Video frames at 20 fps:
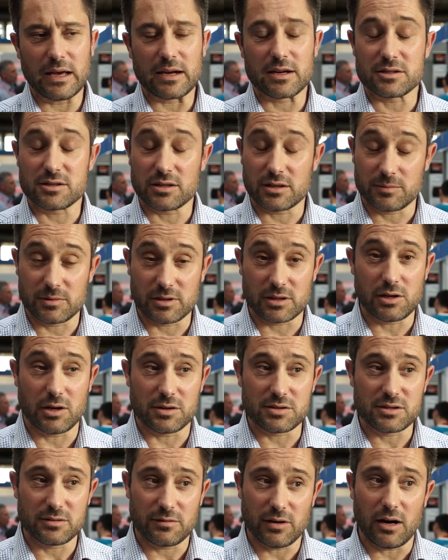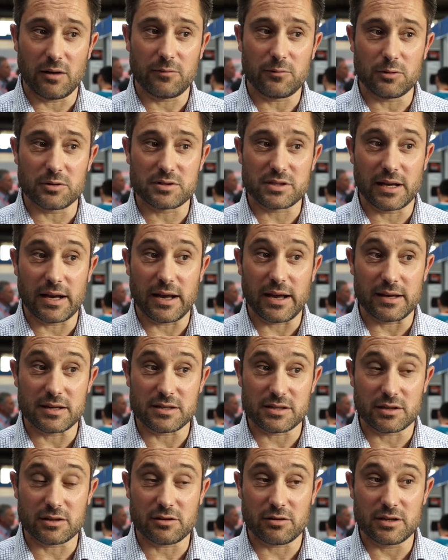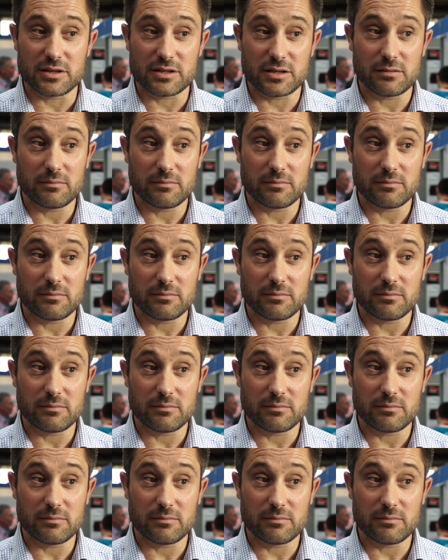Yeah, because the, the, cost of R410A is increasing.